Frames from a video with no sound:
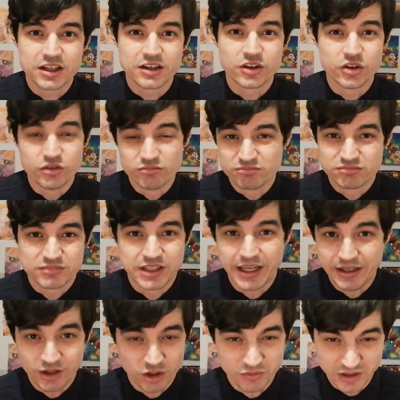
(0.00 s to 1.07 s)
Couldn't
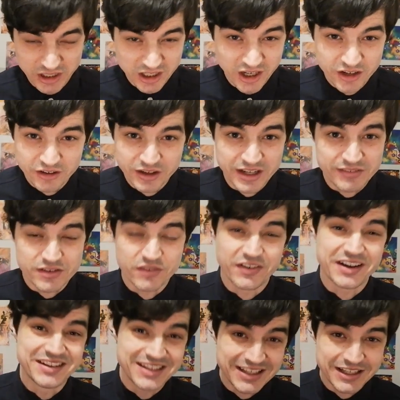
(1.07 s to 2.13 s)
get a hold of a gun, and even if
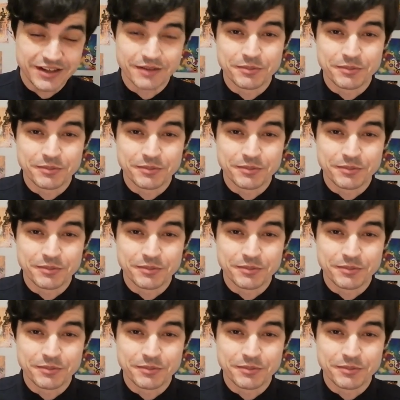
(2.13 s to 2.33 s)
I did,